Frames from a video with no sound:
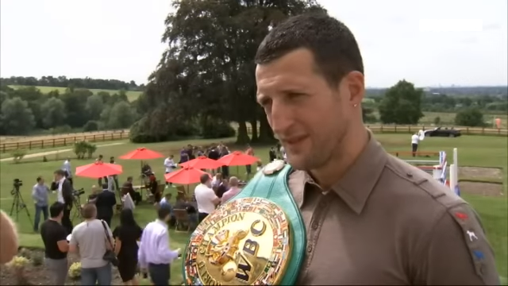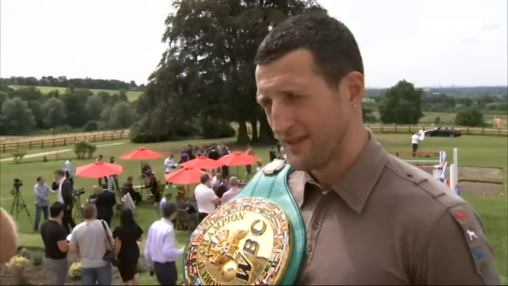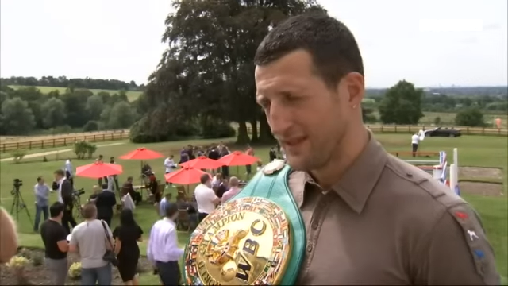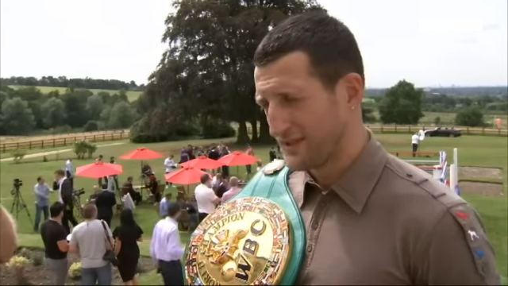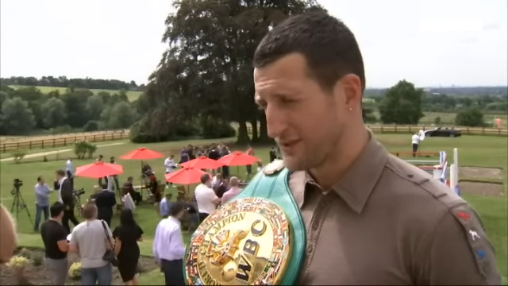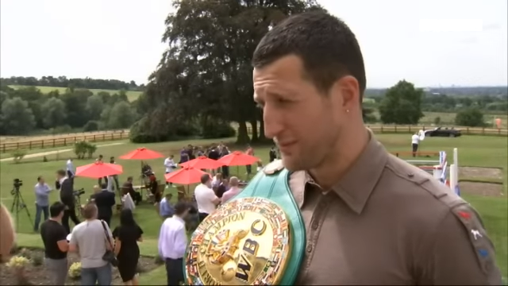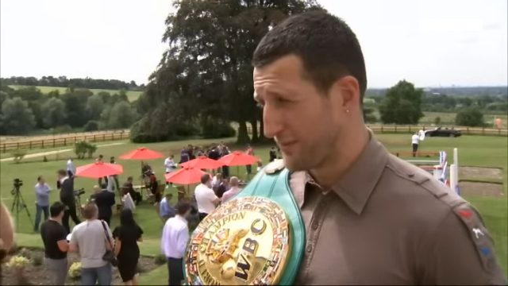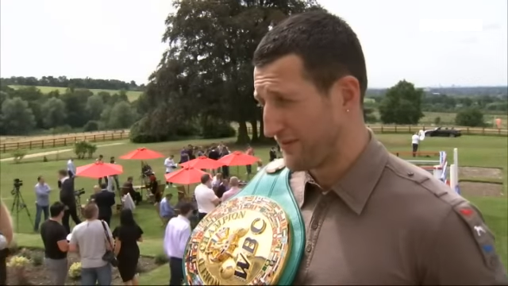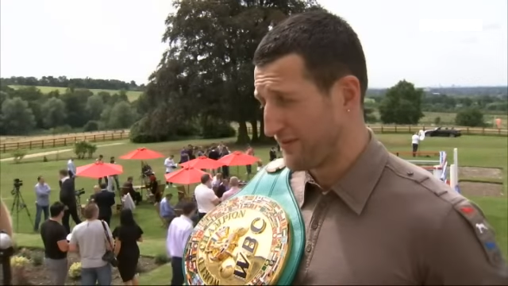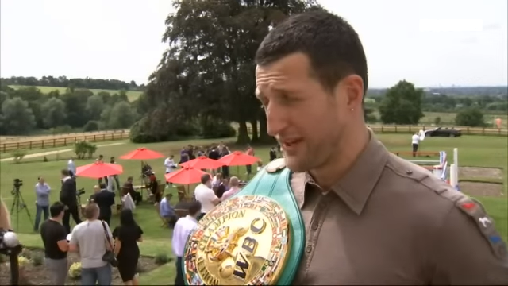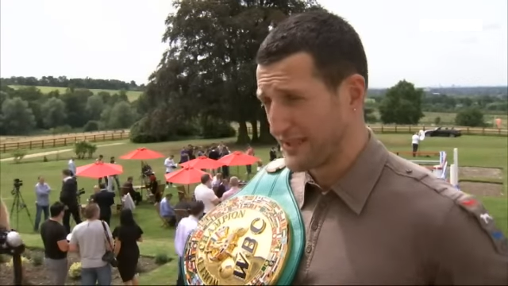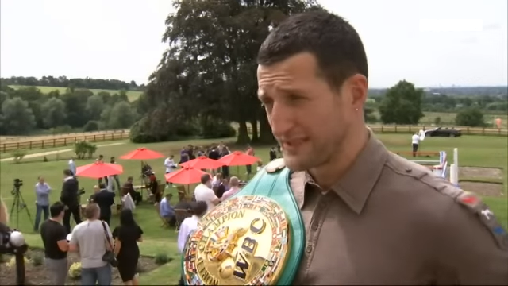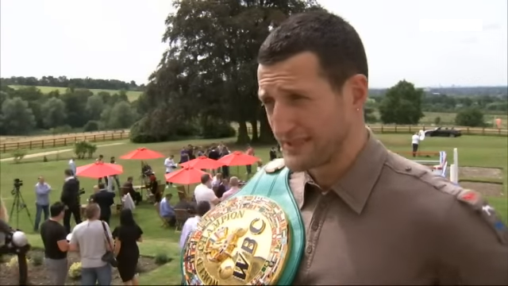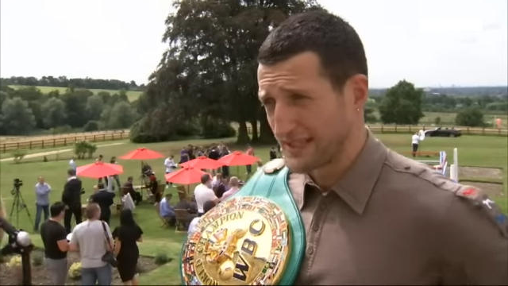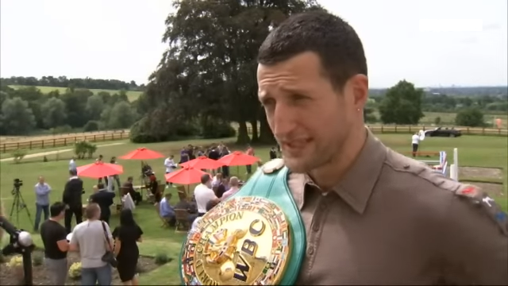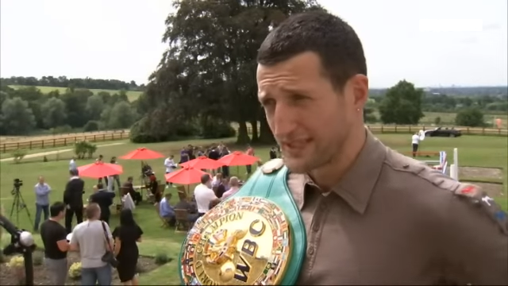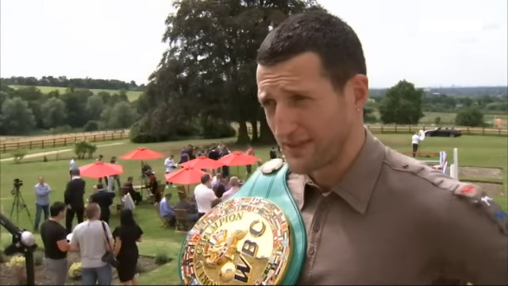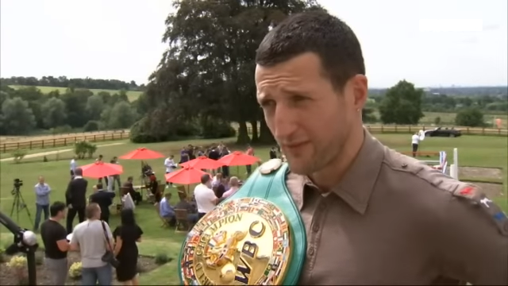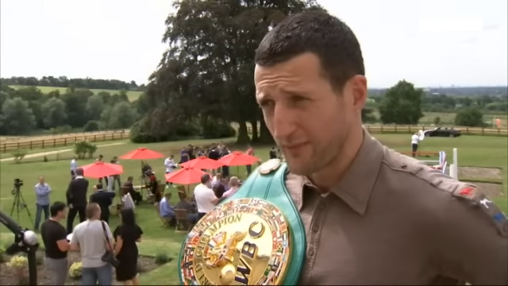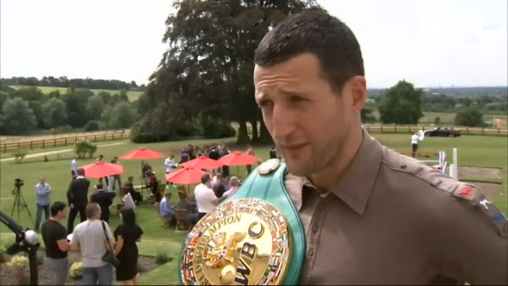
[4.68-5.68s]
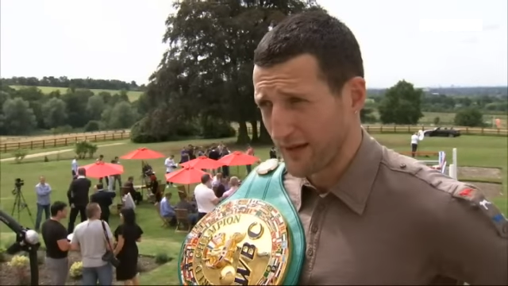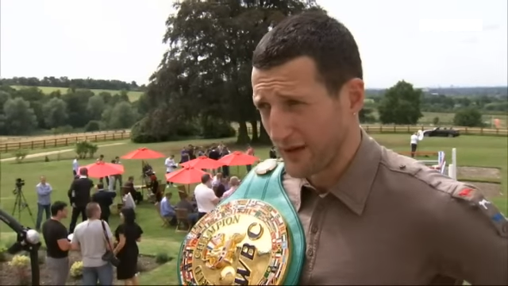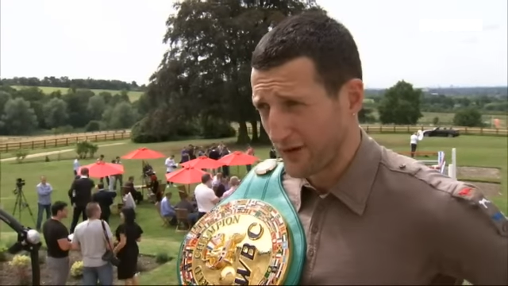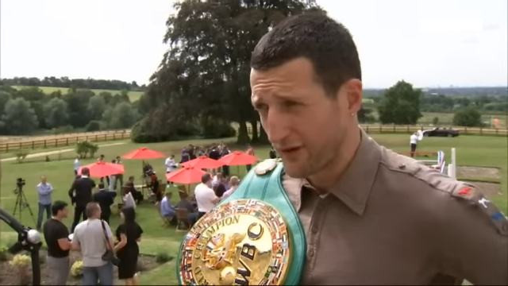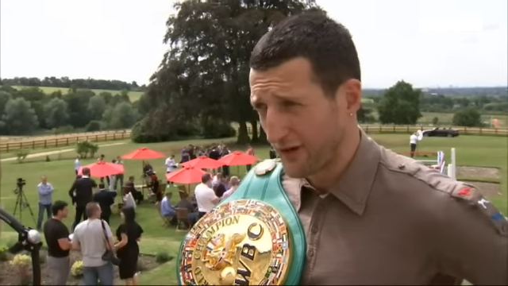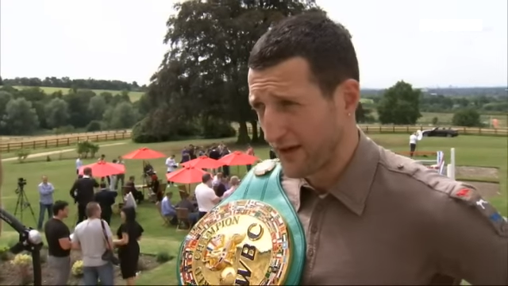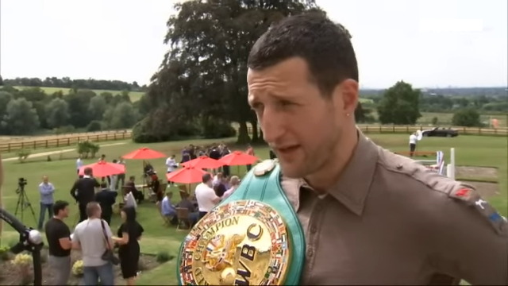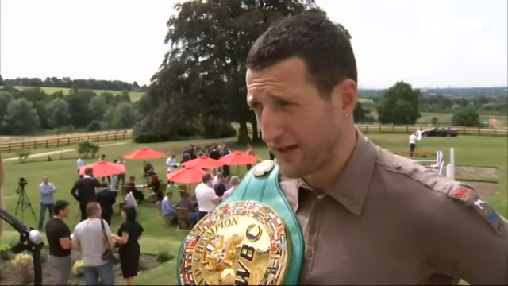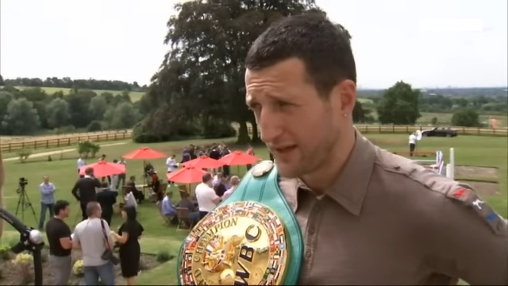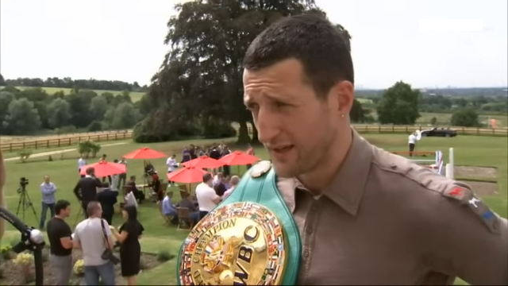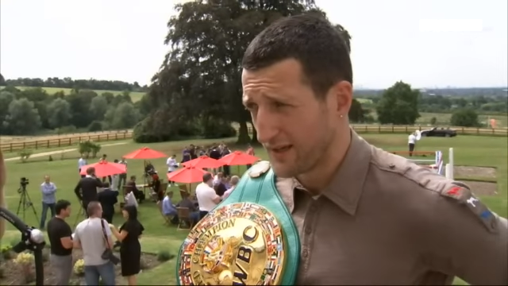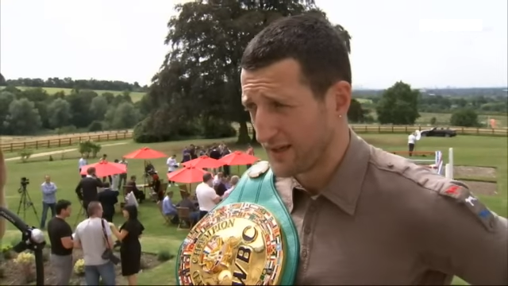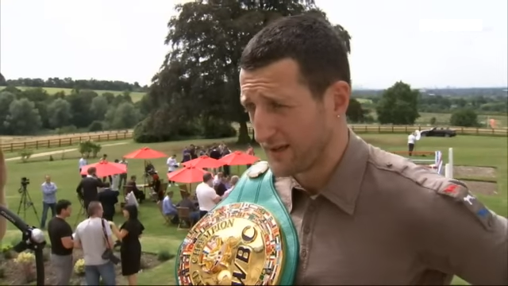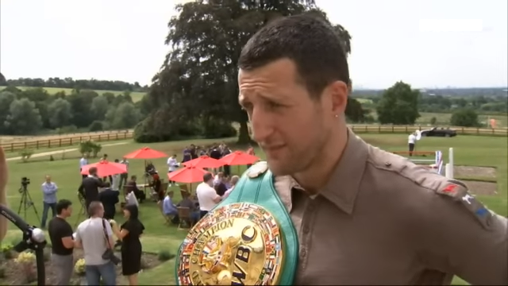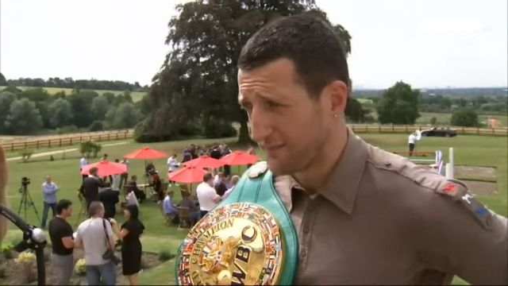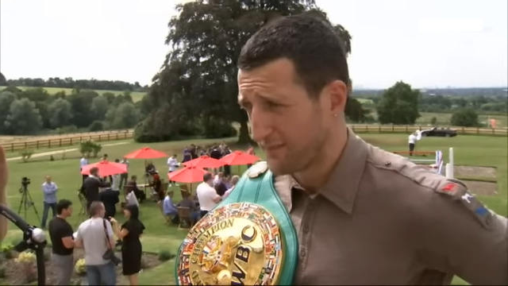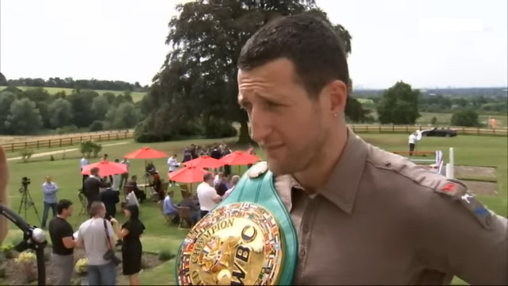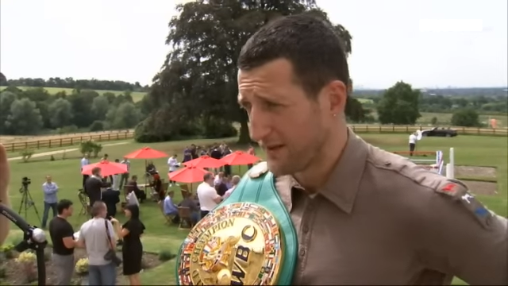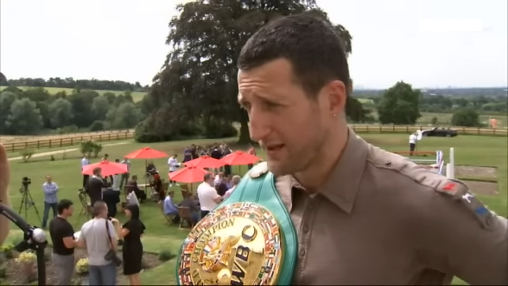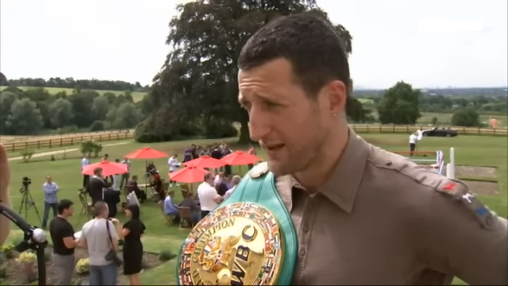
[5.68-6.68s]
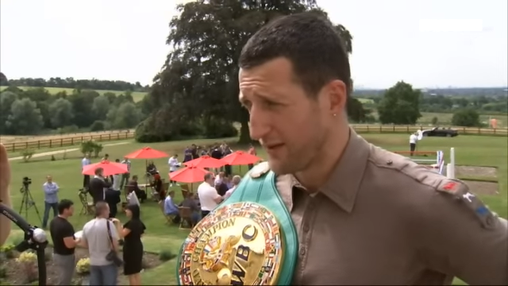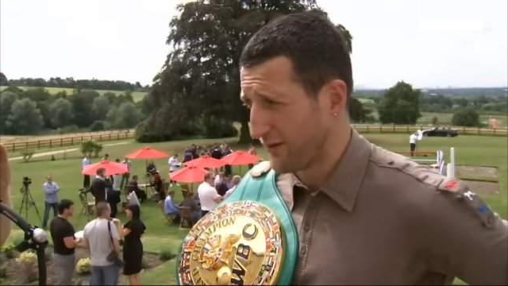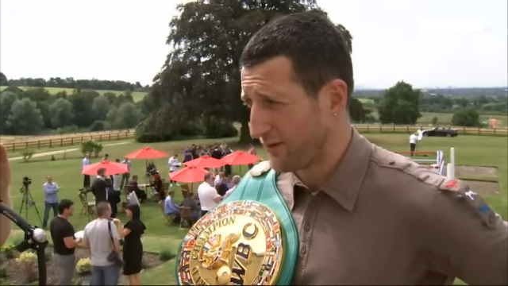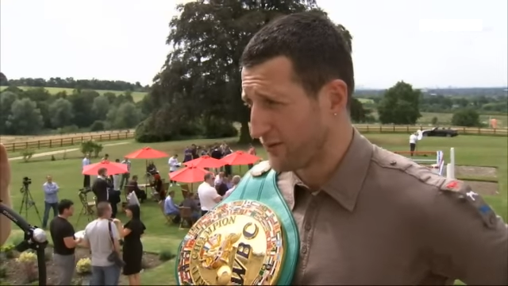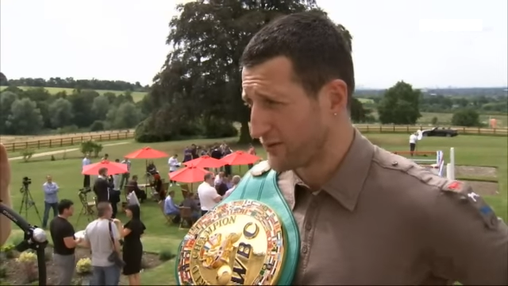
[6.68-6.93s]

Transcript: This would be fantastic for my career. You know,